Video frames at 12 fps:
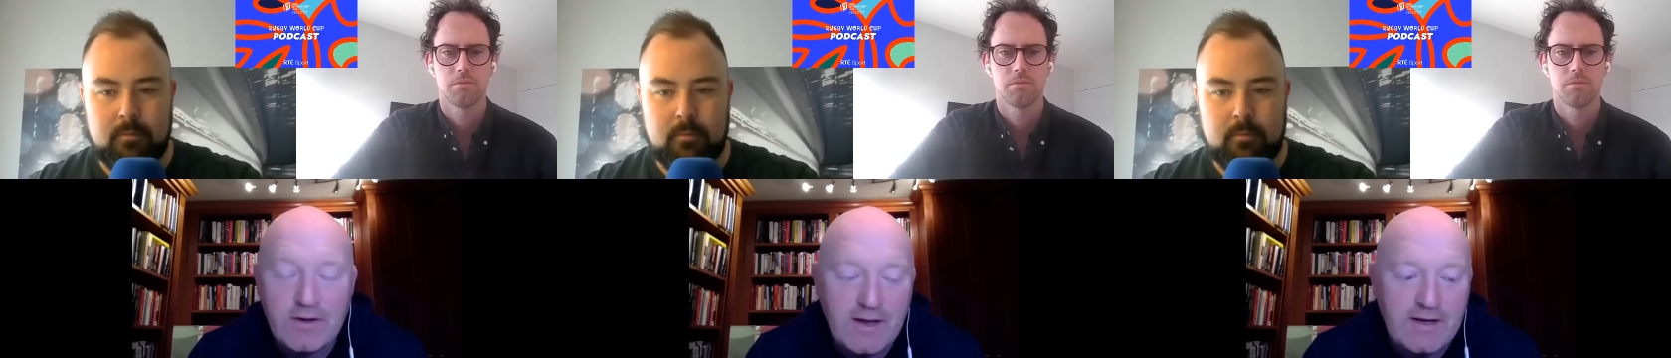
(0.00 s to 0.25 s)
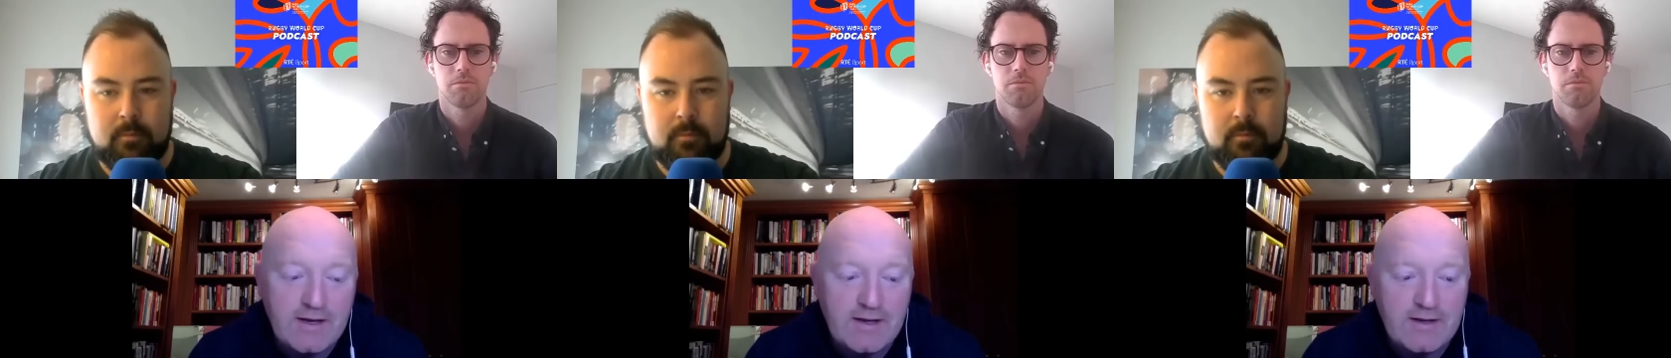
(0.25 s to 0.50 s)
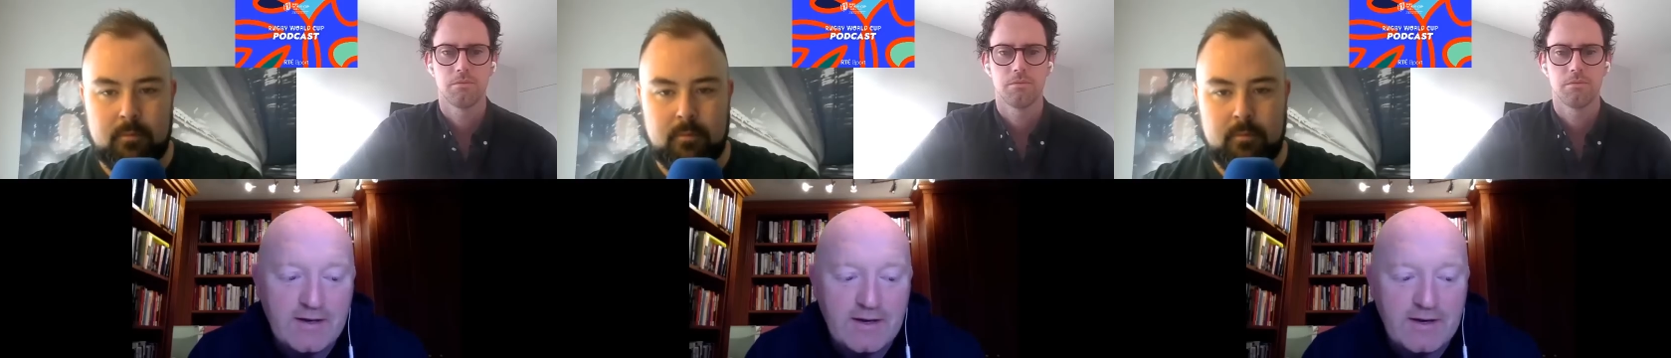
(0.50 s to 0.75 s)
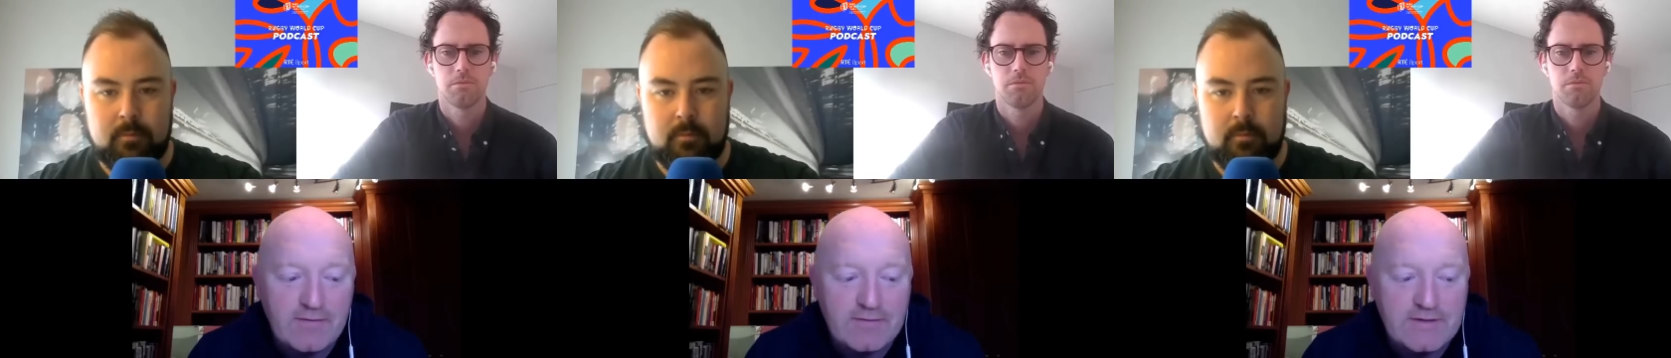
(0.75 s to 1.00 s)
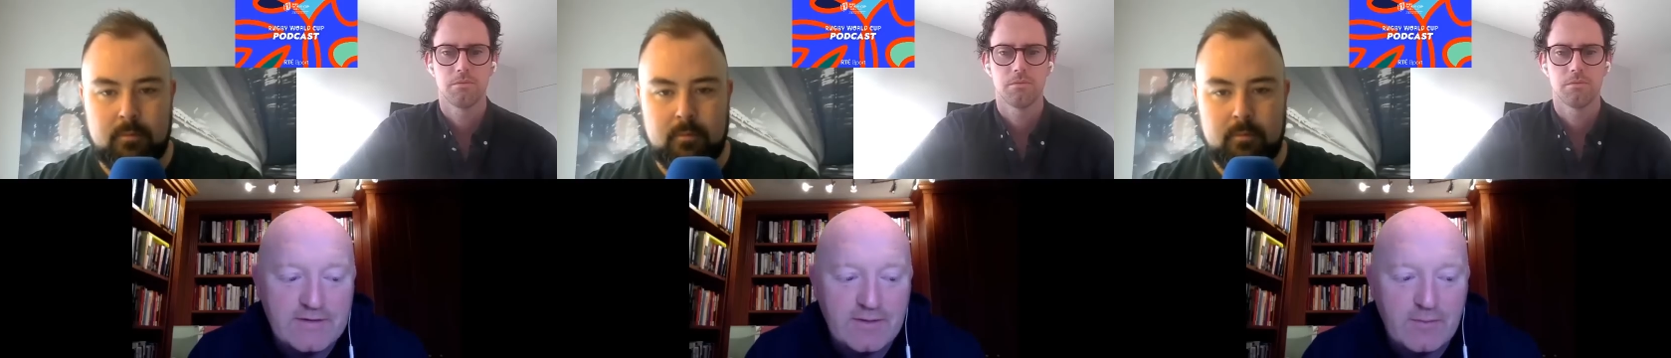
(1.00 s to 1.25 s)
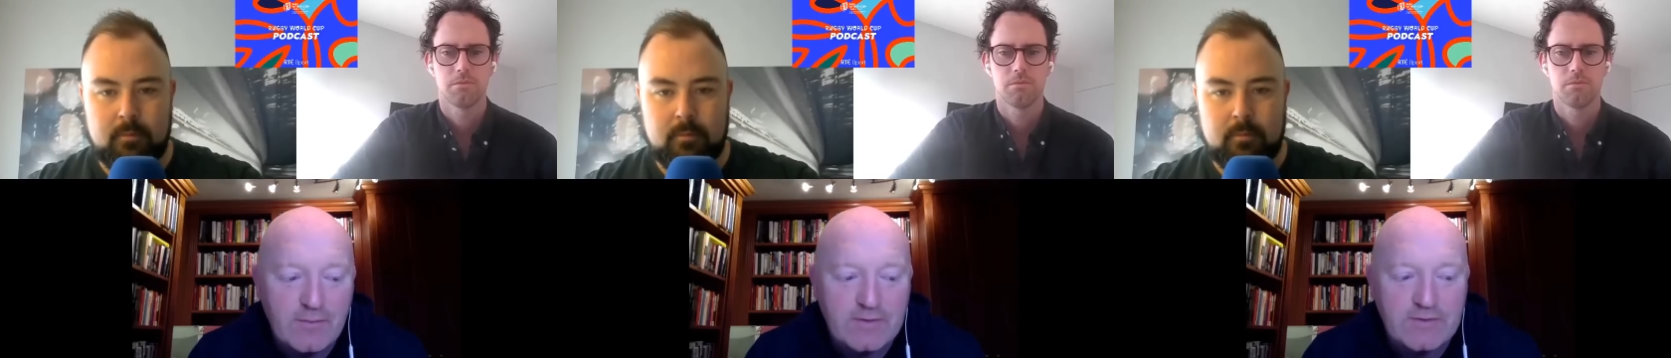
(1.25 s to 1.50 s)
Speaker 1: Eddie, and then obviously
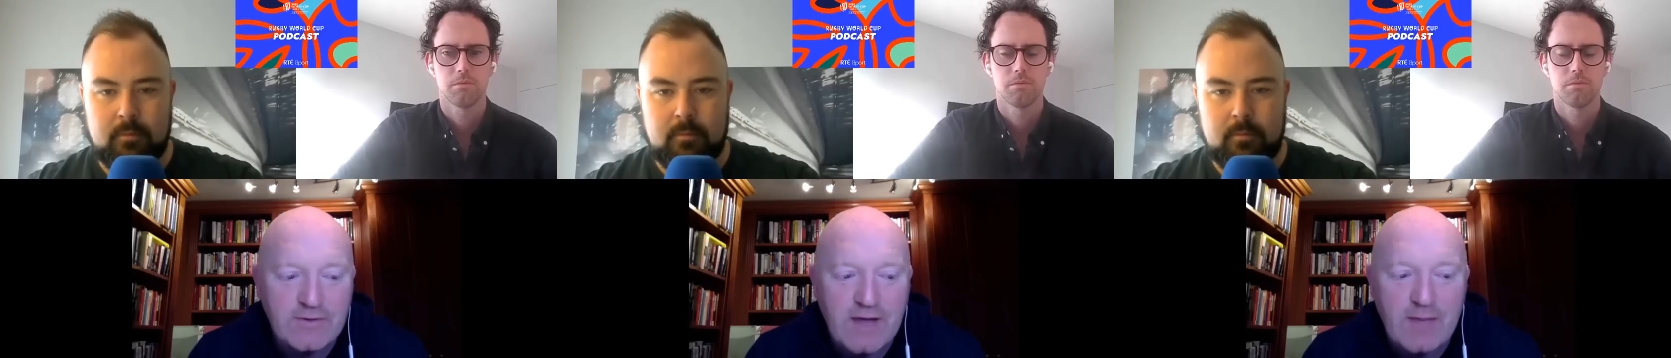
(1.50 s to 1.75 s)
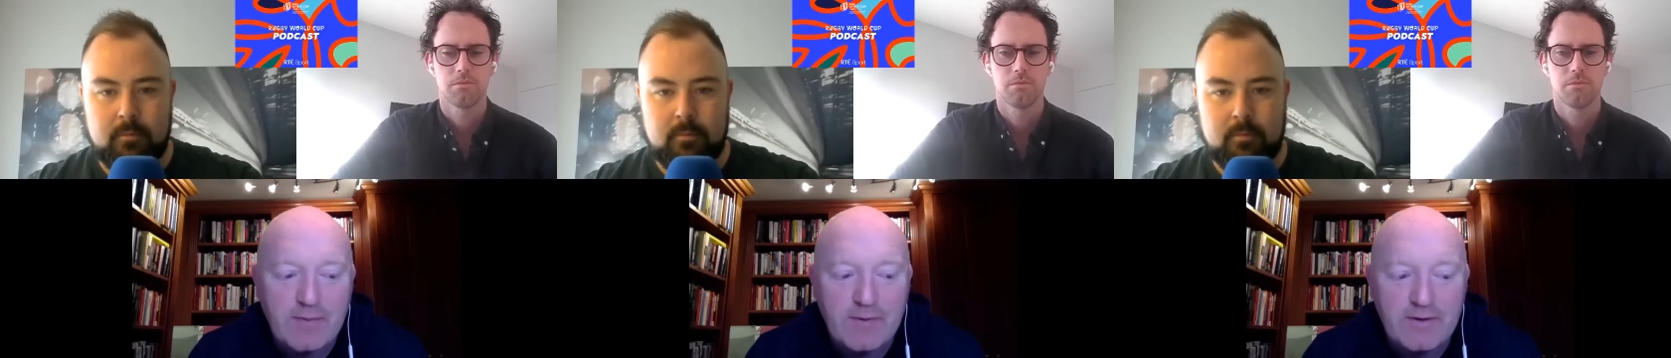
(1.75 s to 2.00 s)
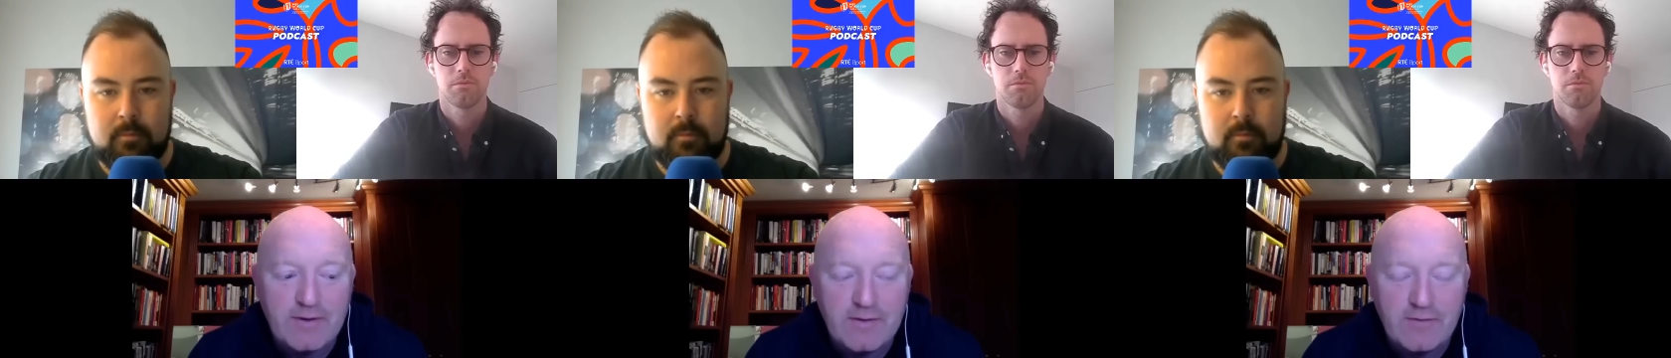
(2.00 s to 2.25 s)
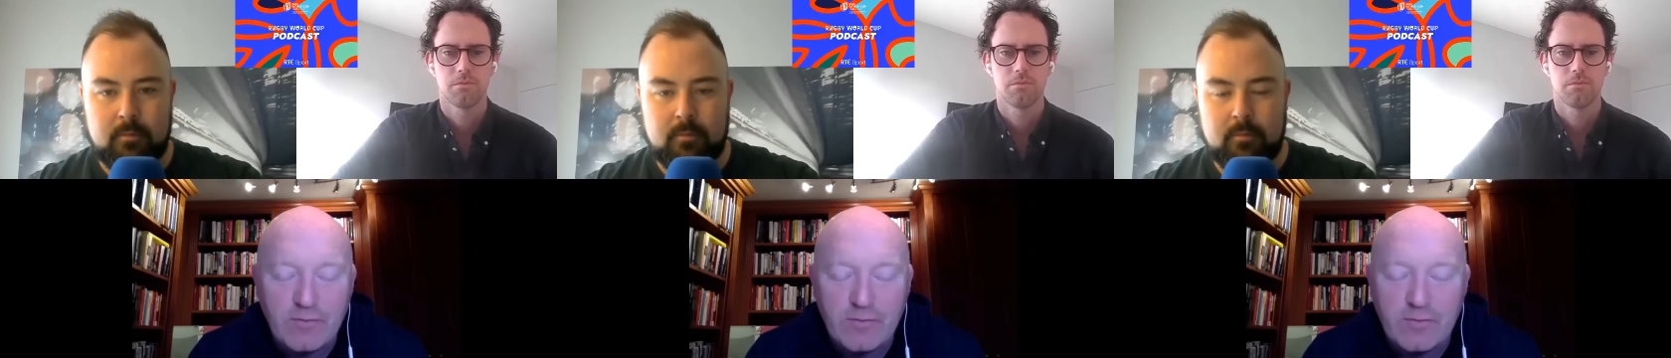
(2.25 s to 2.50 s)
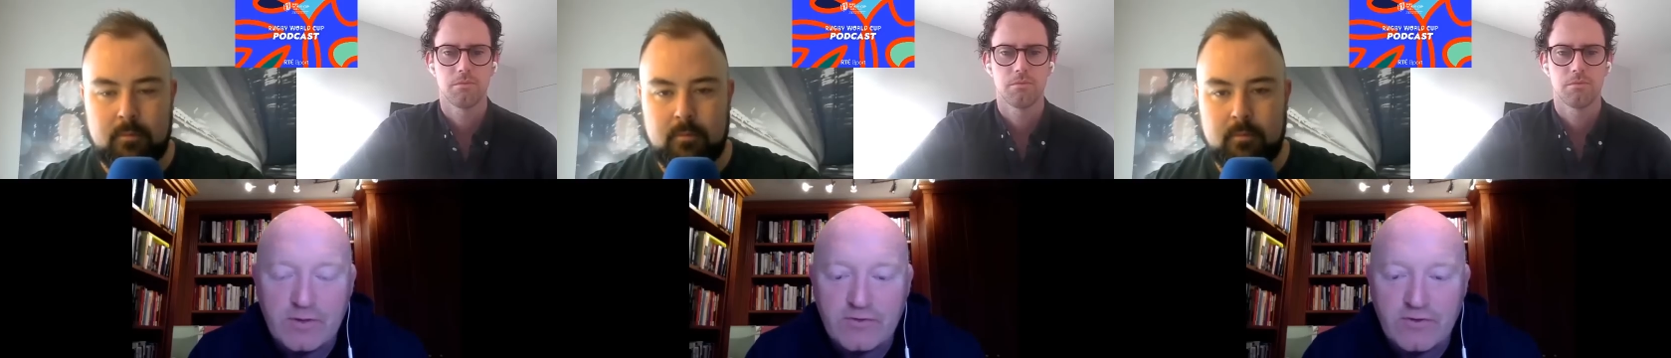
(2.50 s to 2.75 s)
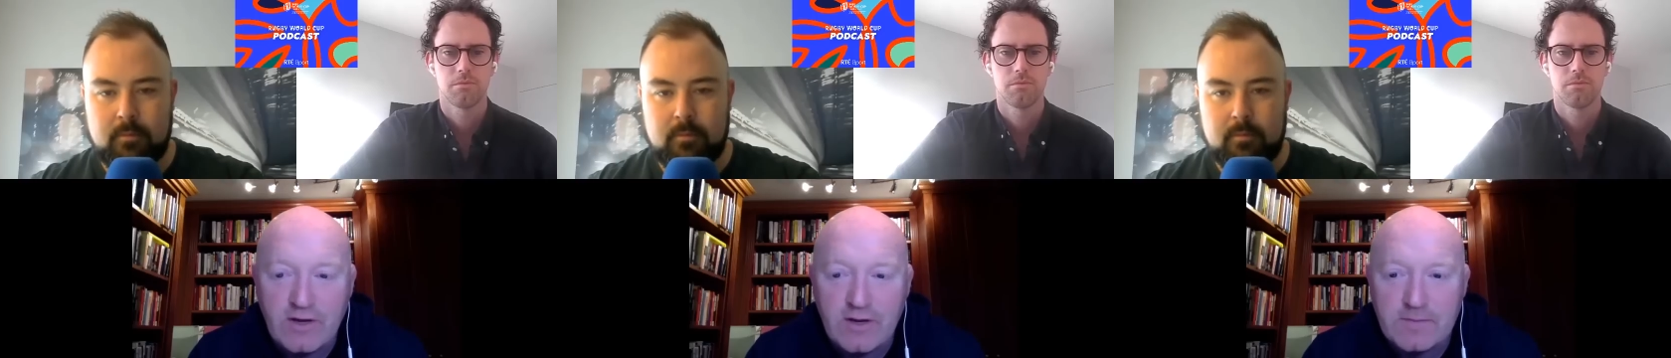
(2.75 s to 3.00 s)
what's going to happen in, in Rugby
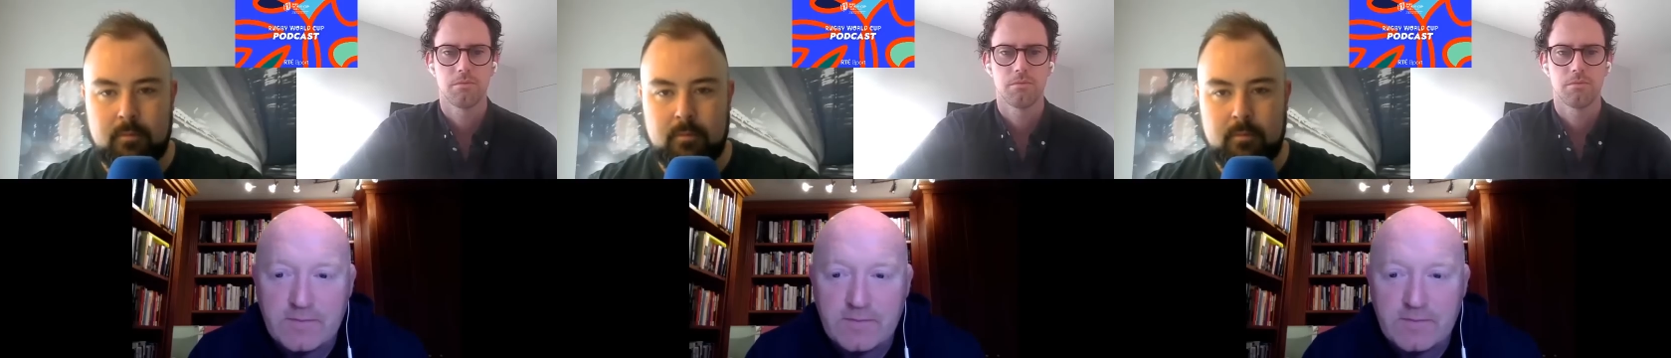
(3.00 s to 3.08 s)
Australia?